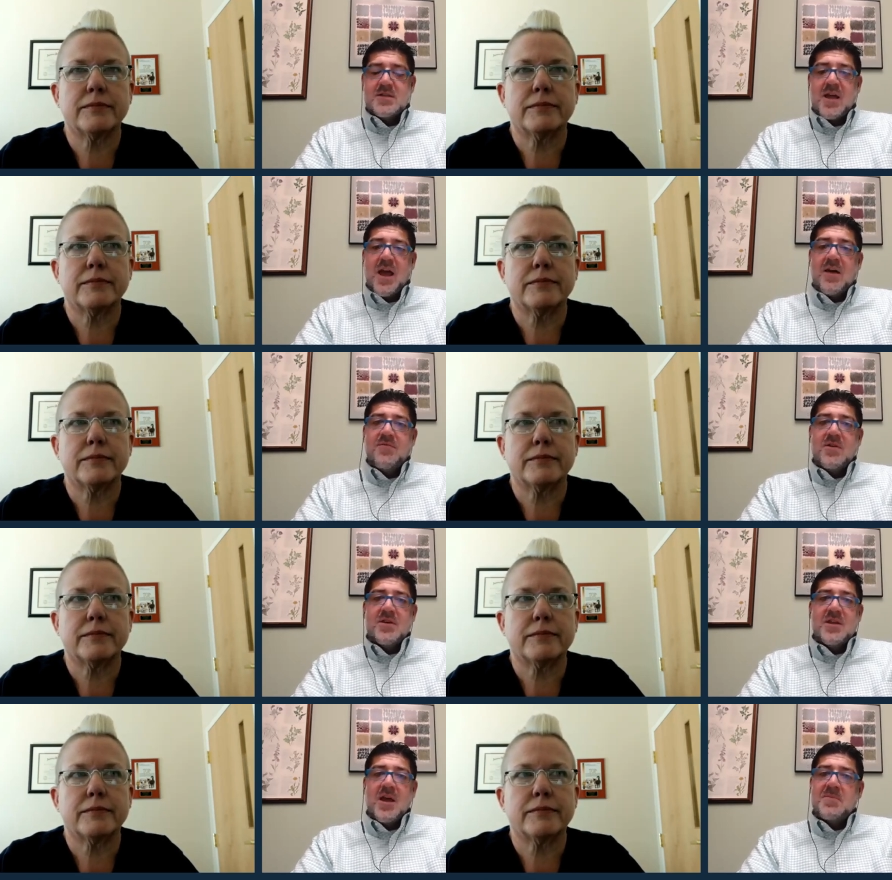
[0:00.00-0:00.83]
Speaker 1: to have you on
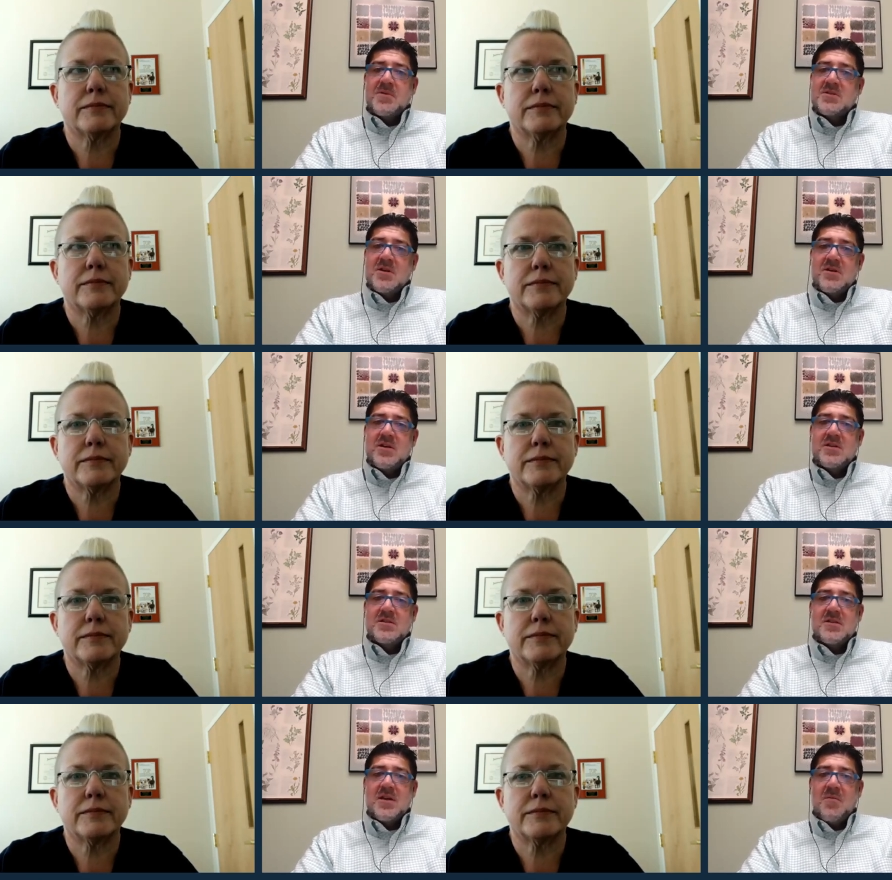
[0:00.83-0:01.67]
the episode
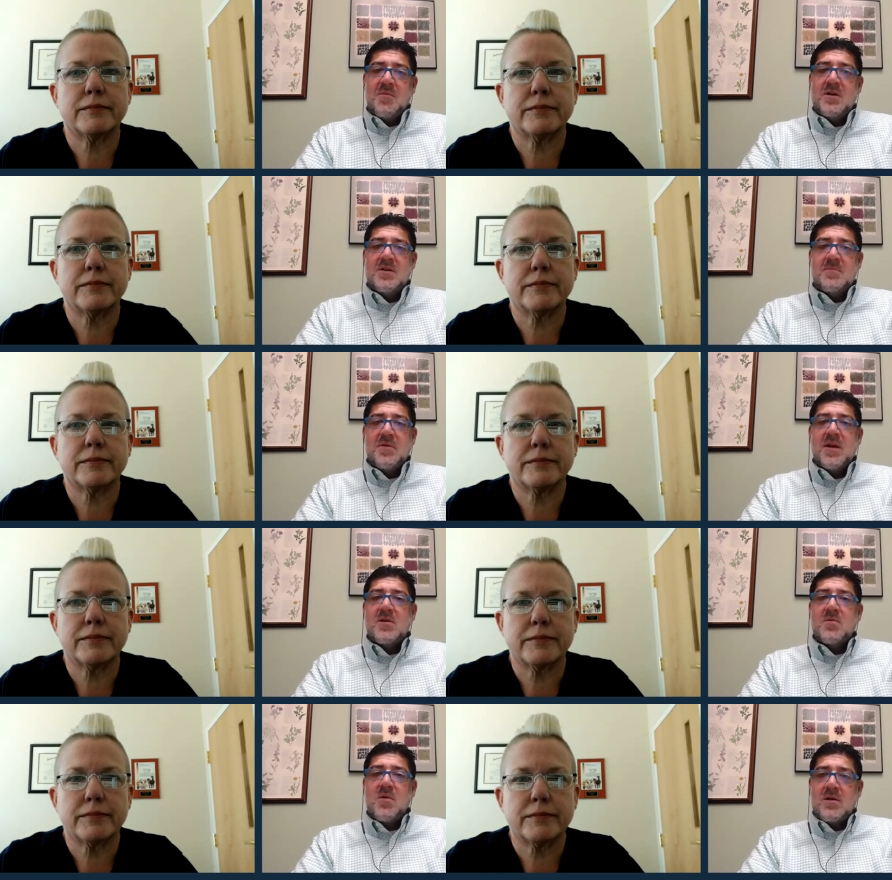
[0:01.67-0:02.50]
is I wanted to bring
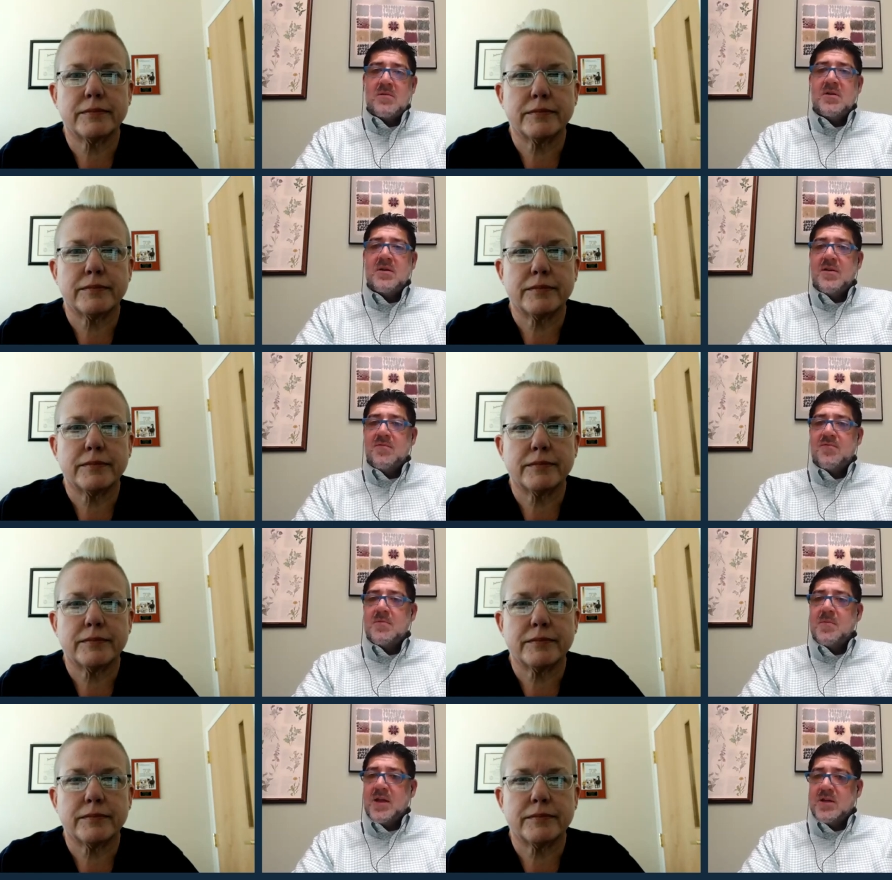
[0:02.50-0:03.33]
credible
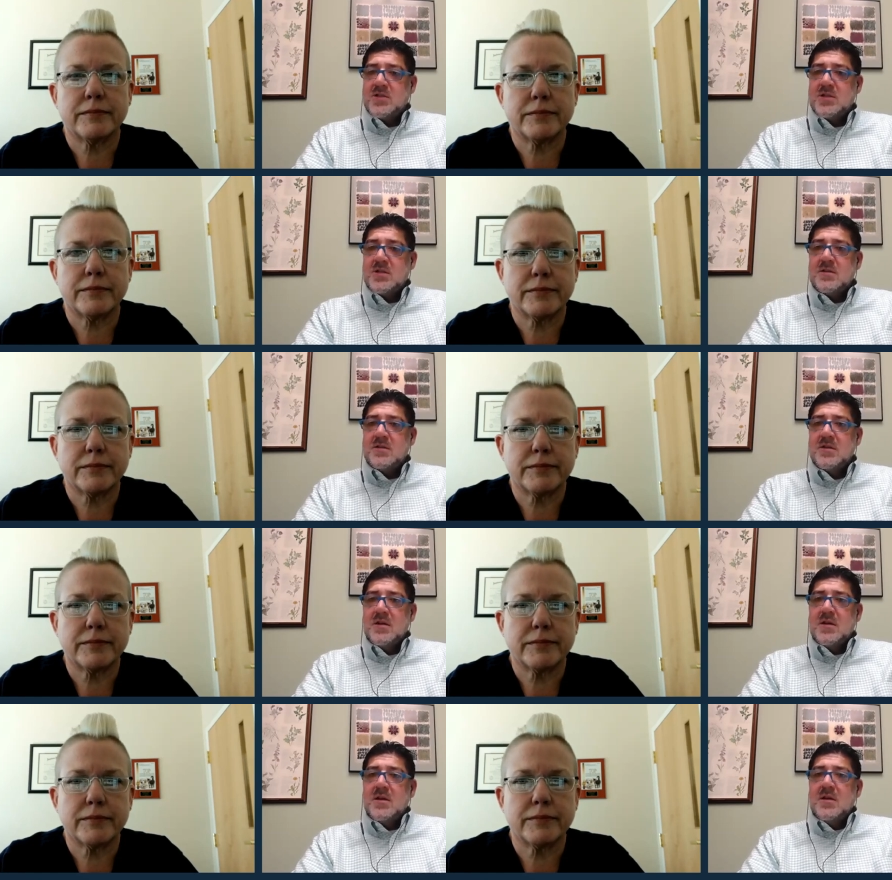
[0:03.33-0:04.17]
information
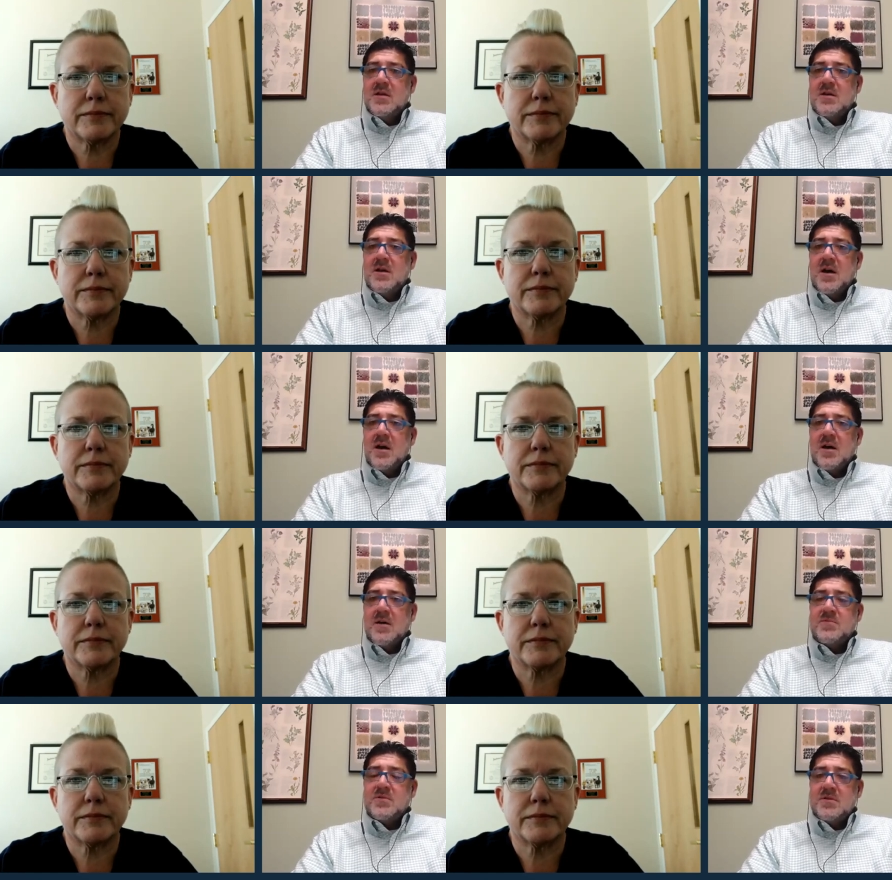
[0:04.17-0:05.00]
uh,
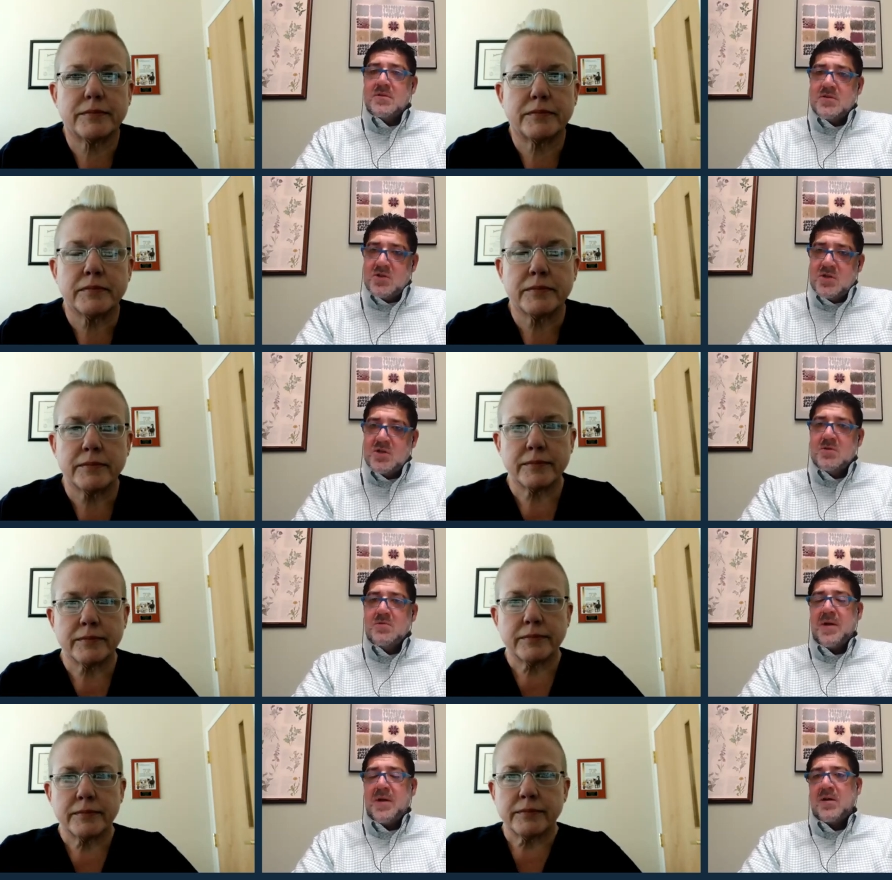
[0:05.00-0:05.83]
to
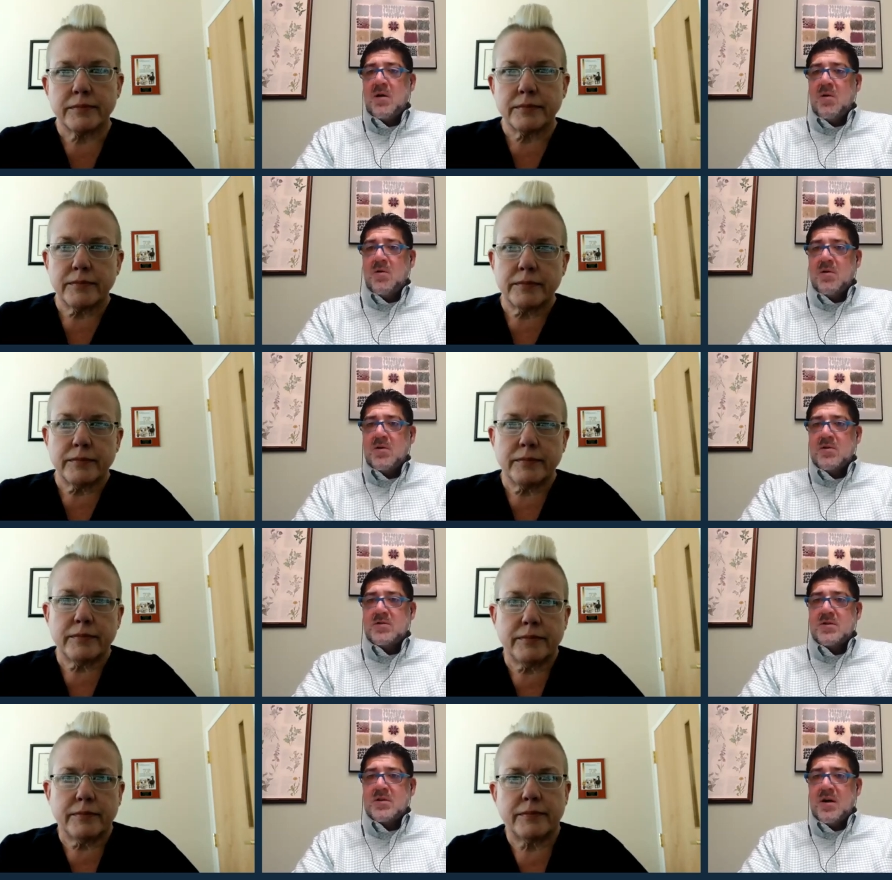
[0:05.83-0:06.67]
pet
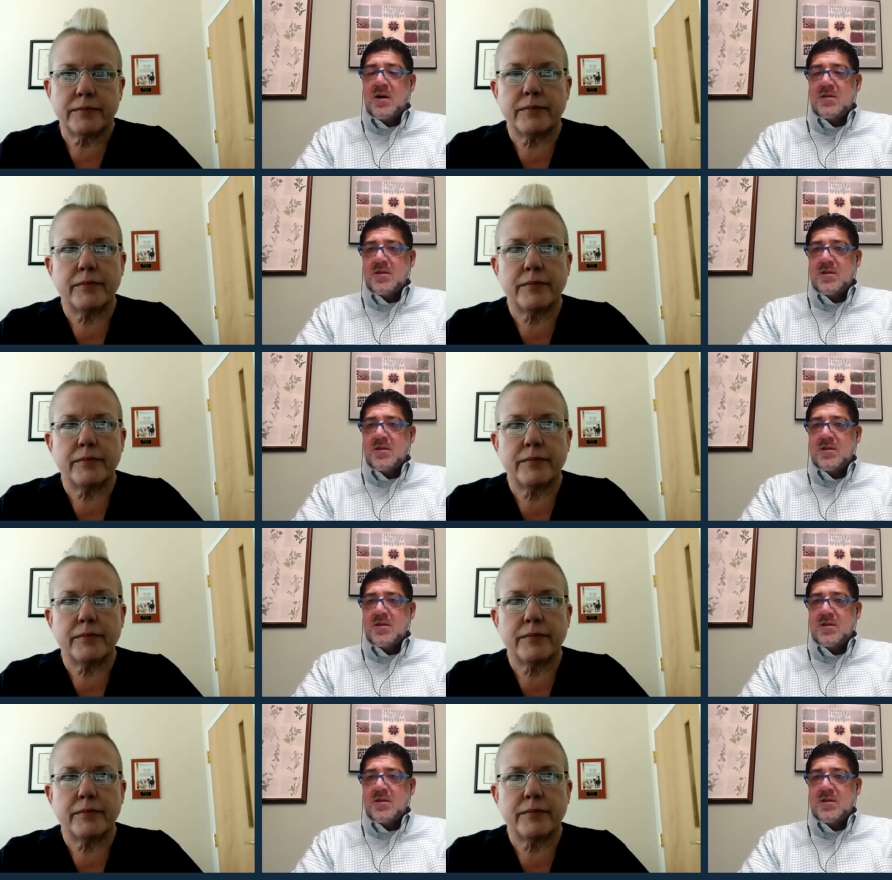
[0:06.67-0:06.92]
owners on